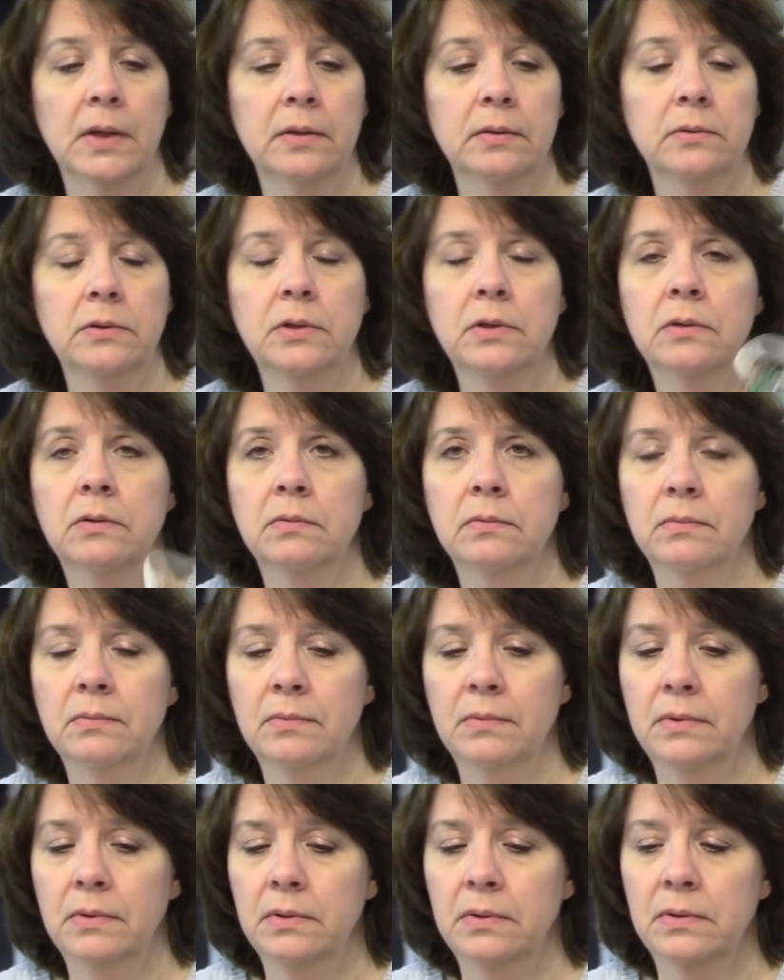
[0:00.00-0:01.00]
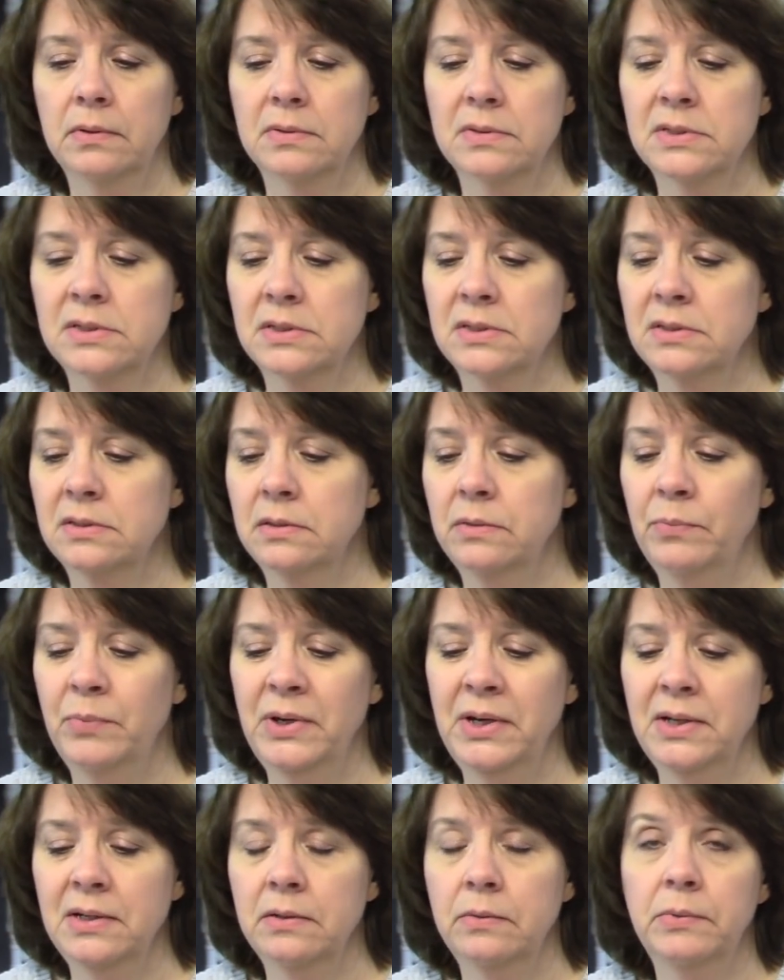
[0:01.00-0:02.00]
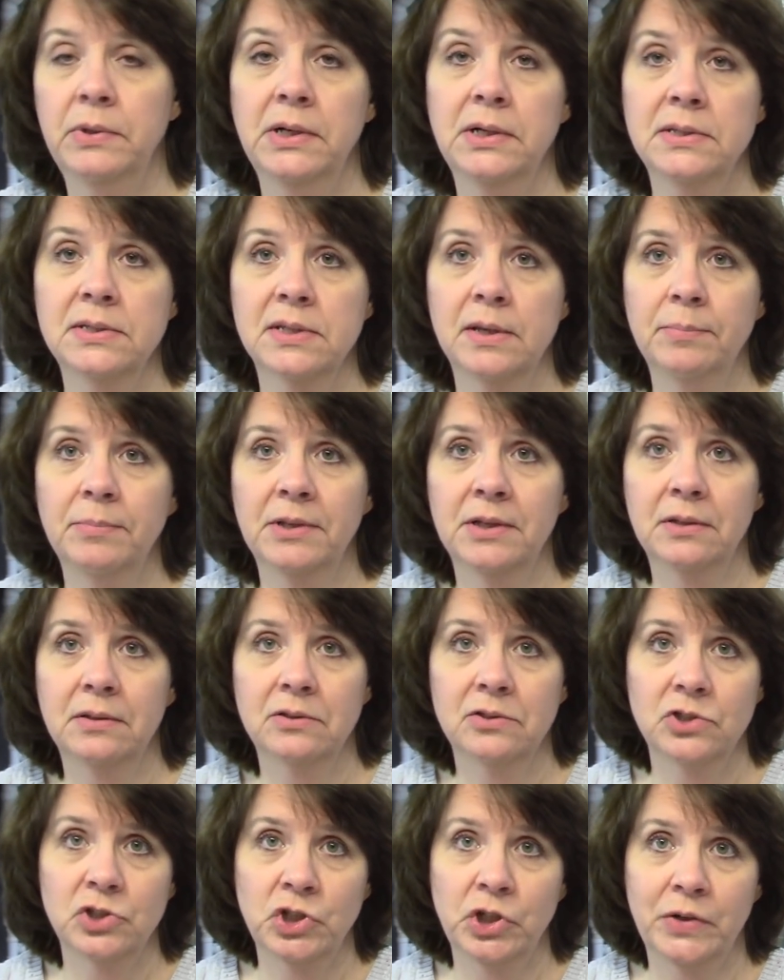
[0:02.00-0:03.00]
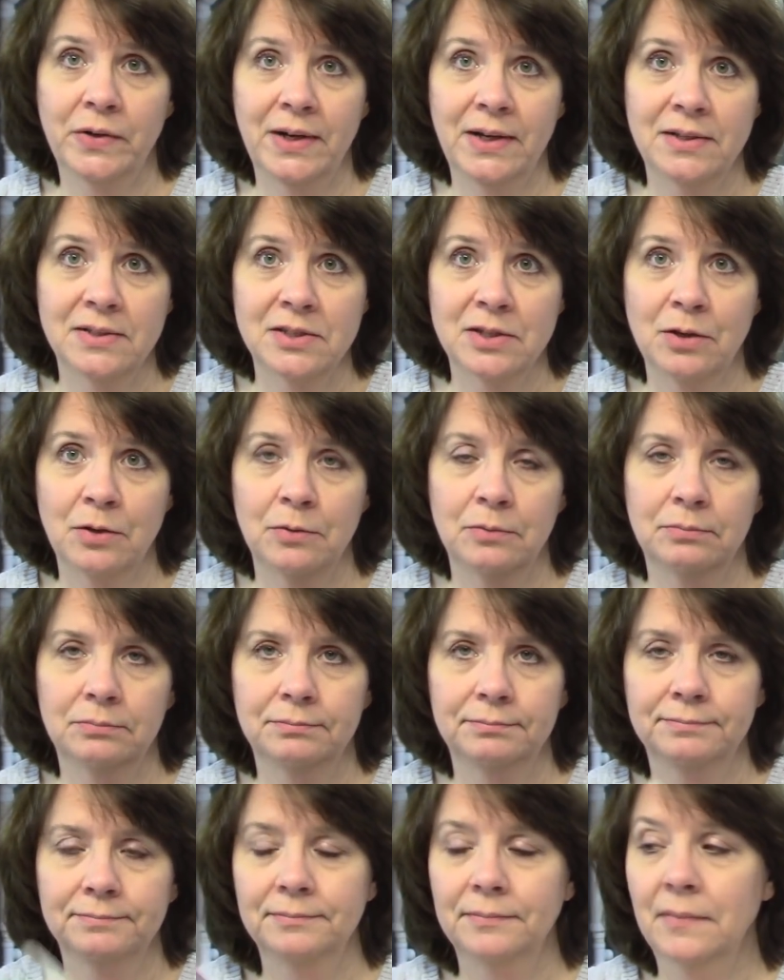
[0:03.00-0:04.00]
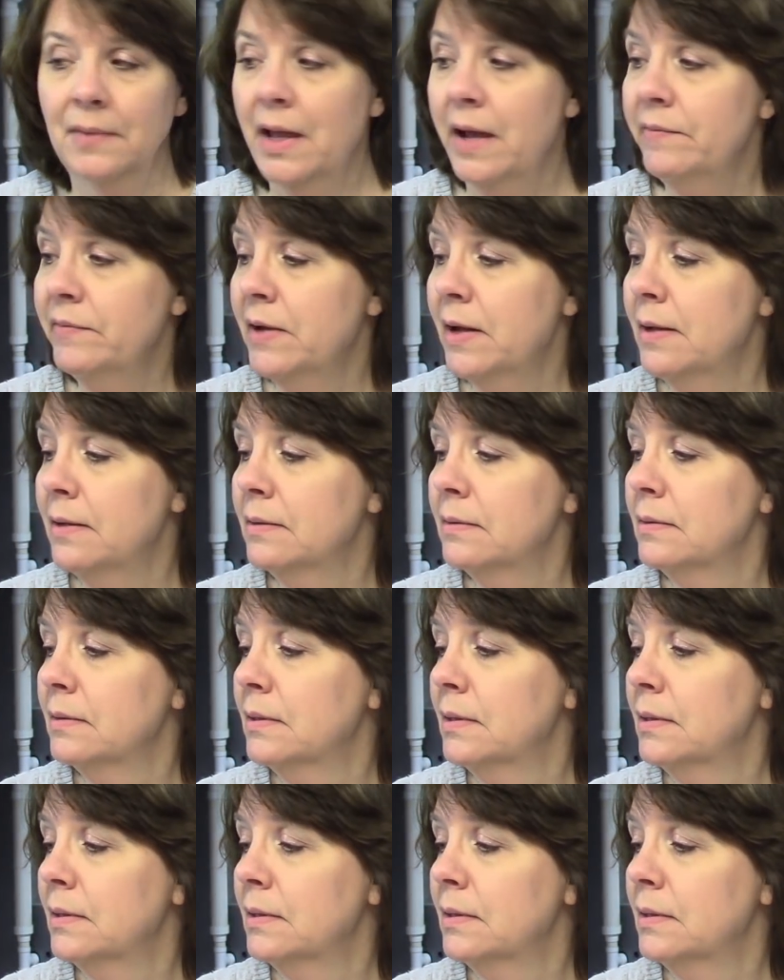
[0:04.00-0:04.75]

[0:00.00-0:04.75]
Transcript: You know, we need we need something cheery. So I've got